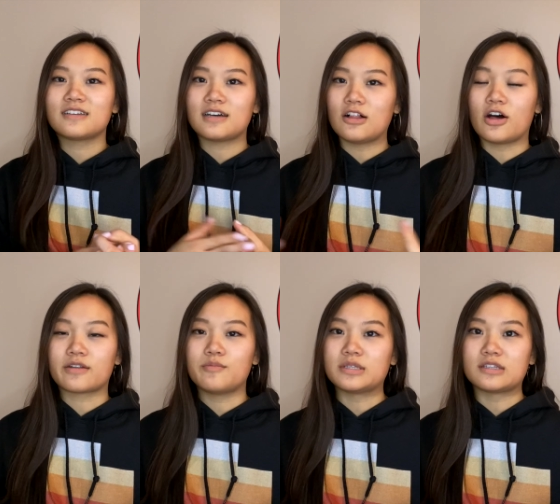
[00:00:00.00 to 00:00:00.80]
a lot
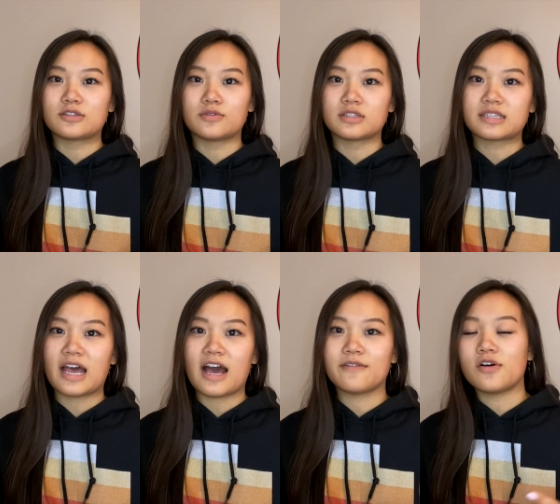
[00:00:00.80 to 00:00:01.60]
of business students
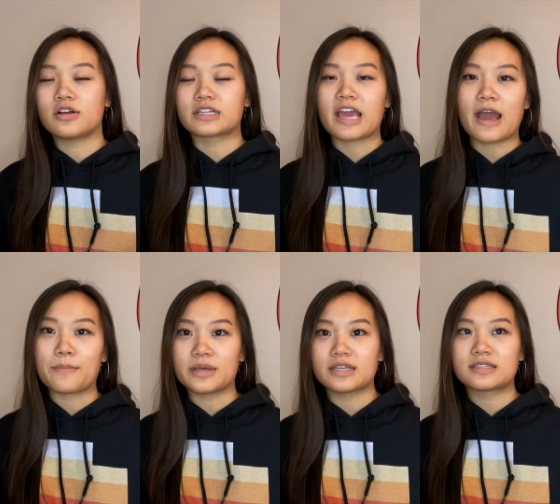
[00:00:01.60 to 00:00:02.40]
have on
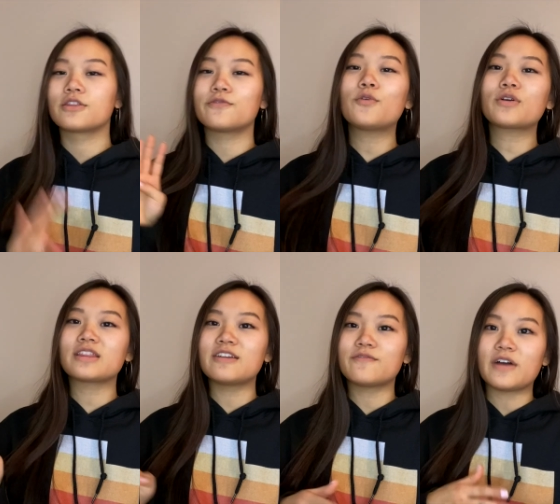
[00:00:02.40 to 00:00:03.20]
campus. The fourth
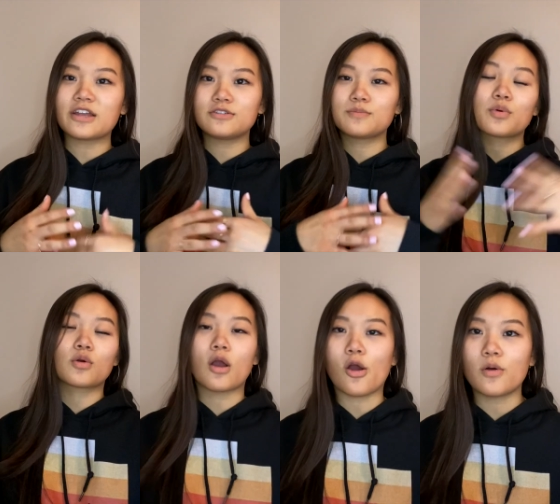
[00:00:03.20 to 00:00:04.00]
and final
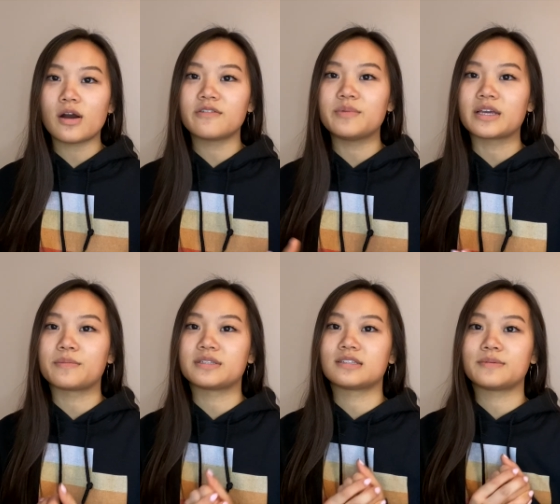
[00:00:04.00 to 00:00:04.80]
pro of being a
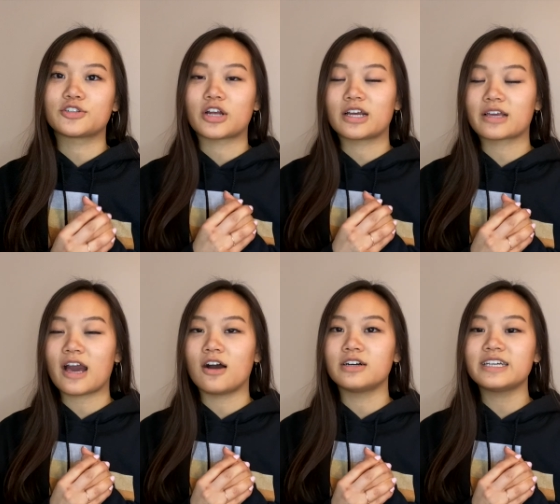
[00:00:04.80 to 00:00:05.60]
business major at
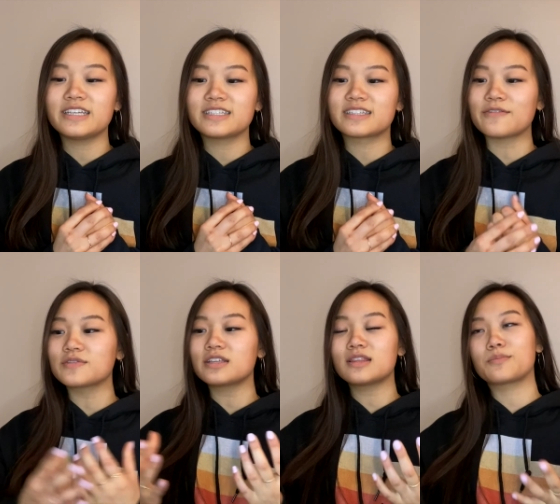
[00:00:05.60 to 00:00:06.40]
Cal is
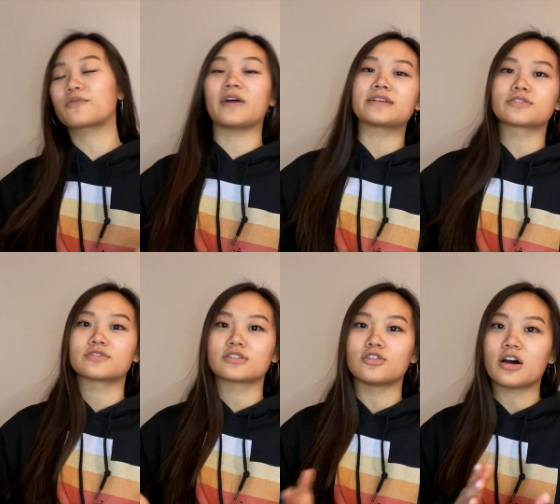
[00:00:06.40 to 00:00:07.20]
definitely the
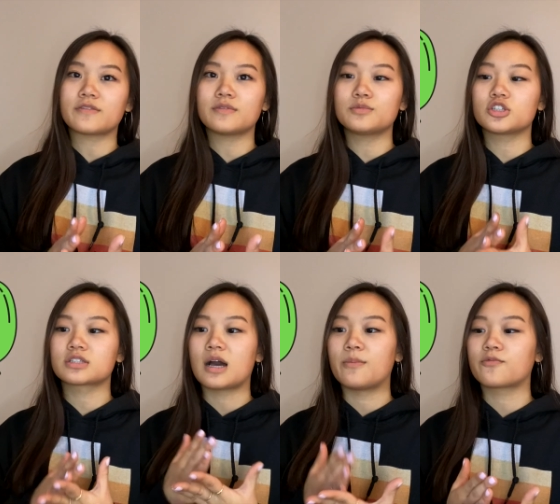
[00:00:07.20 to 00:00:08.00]
professors. A lot of them just
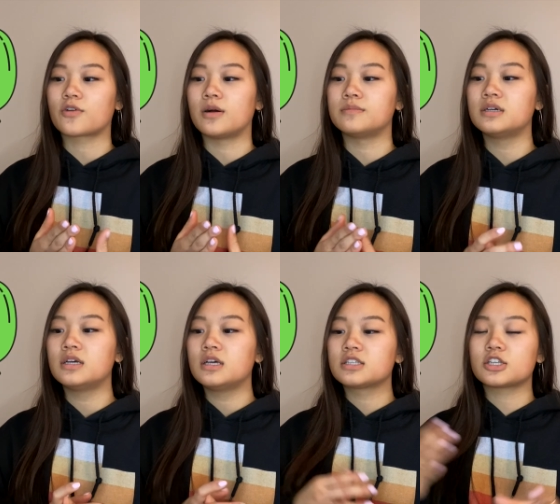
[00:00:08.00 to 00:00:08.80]
come from
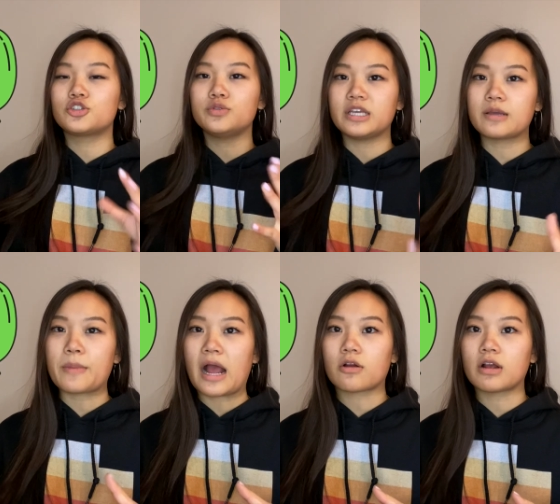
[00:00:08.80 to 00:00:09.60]
such unique
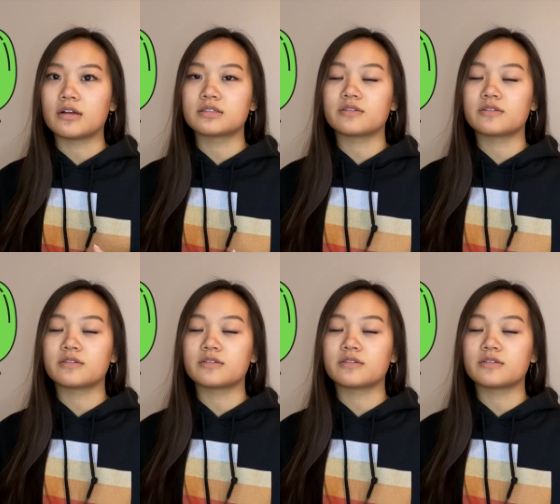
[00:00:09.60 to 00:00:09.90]
backgrounds